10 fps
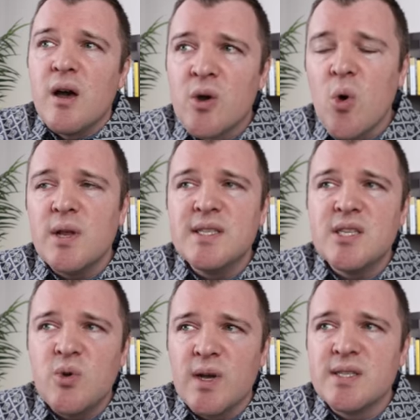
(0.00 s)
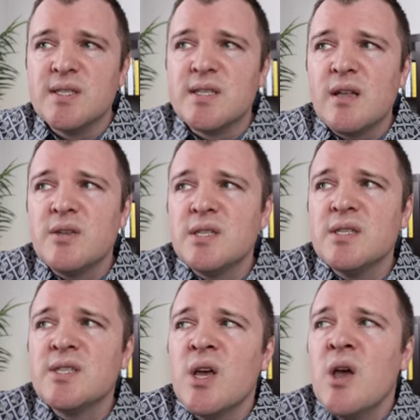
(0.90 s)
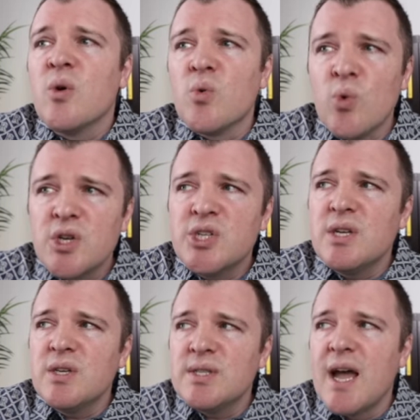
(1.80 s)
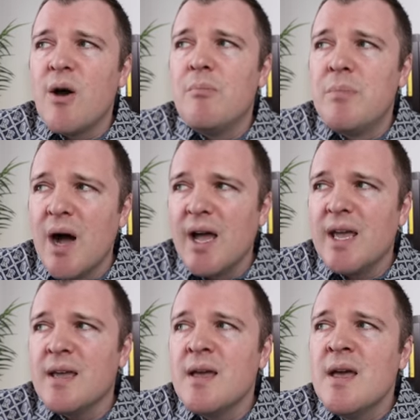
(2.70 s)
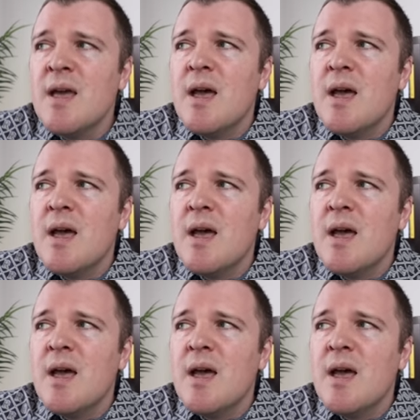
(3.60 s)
According to US intelligence, Russia is now buying